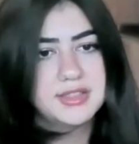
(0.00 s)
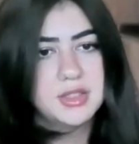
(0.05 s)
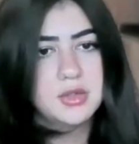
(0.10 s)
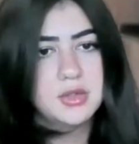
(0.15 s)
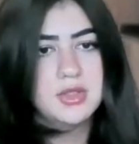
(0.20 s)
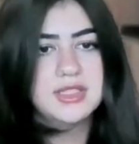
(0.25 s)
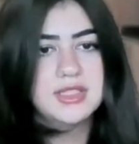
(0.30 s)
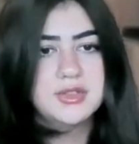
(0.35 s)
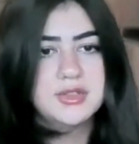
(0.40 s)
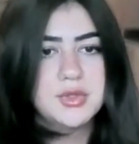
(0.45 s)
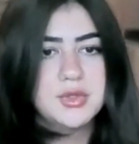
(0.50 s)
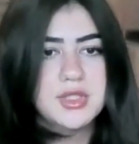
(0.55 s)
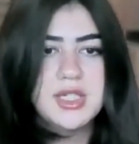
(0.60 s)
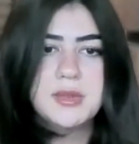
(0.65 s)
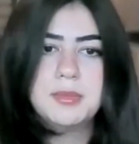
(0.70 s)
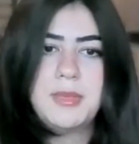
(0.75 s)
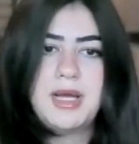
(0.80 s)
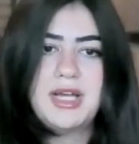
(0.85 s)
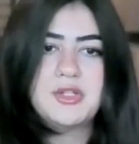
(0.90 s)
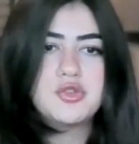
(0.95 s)
So it's
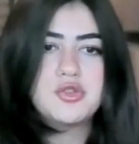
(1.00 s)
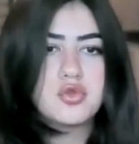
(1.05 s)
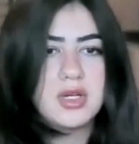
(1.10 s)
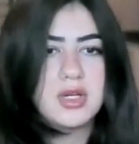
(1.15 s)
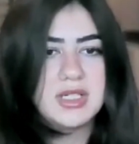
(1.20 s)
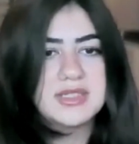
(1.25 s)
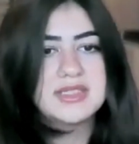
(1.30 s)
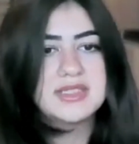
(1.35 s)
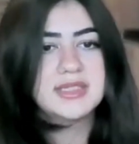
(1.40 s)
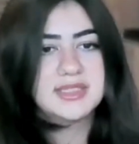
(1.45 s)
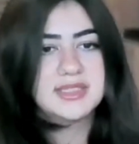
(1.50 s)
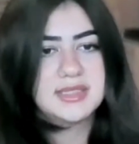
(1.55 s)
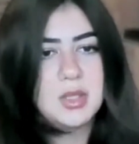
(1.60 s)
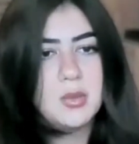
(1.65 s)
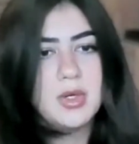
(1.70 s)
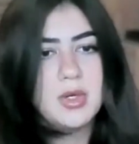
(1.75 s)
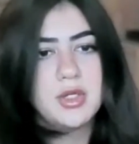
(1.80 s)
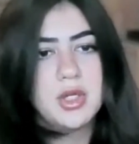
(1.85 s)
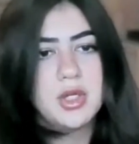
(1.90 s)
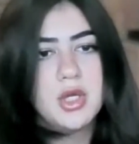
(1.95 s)
really by trusting
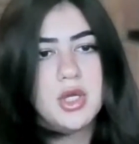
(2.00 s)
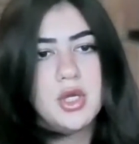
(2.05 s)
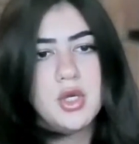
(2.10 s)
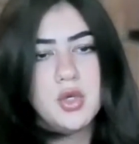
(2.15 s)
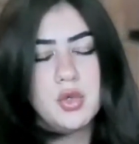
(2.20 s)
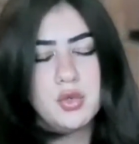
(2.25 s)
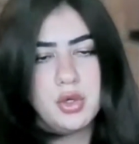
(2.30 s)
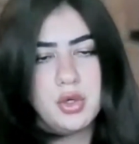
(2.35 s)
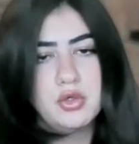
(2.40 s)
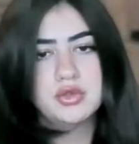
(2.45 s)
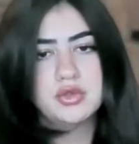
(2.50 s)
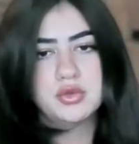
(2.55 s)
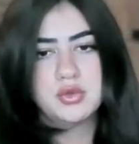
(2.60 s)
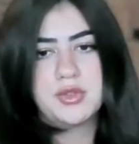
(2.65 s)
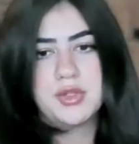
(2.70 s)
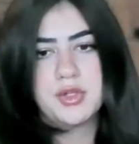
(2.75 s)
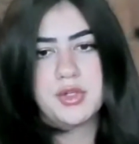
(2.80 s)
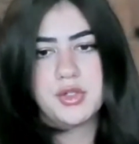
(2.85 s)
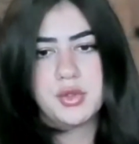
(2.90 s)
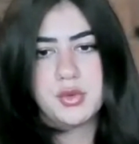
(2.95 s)
someone who knows
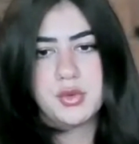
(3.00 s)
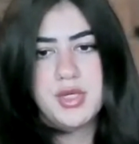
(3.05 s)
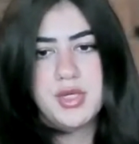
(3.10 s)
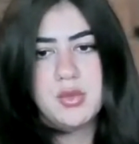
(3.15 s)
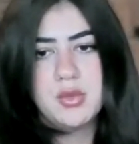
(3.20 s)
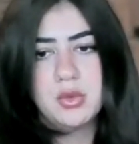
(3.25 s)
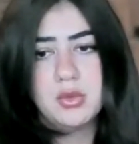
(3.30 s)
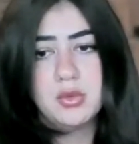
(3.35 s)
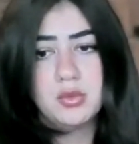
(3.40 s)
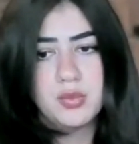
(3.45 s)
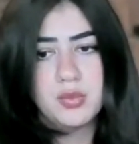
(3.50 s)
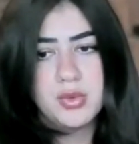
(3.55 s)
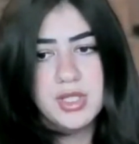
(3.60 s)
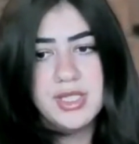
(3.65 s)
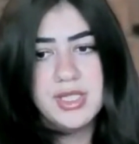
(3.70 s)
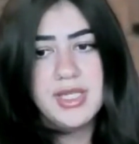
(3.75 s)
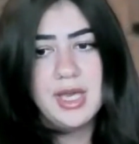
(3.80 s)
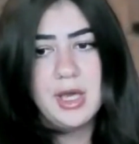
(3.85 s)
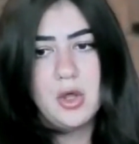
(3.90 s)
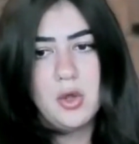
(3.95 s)
what they're doing will
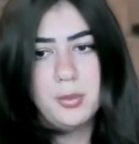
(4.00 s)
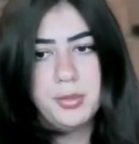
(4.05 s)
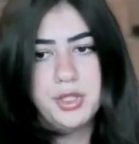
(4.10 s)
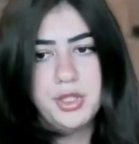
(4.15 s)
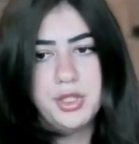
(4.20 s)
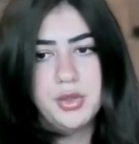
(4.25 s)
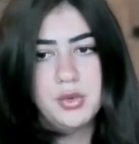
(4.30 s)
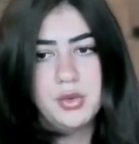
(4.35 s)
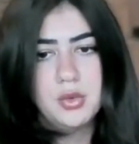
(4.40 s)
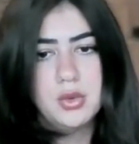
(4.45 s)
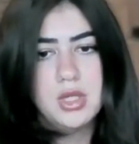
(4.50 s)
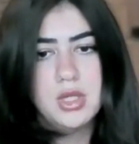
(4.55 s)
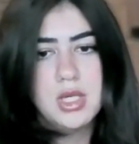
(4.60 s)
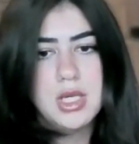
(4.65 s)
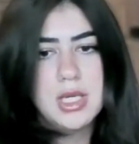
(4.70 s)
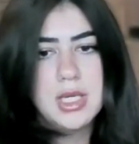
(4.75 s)
really help you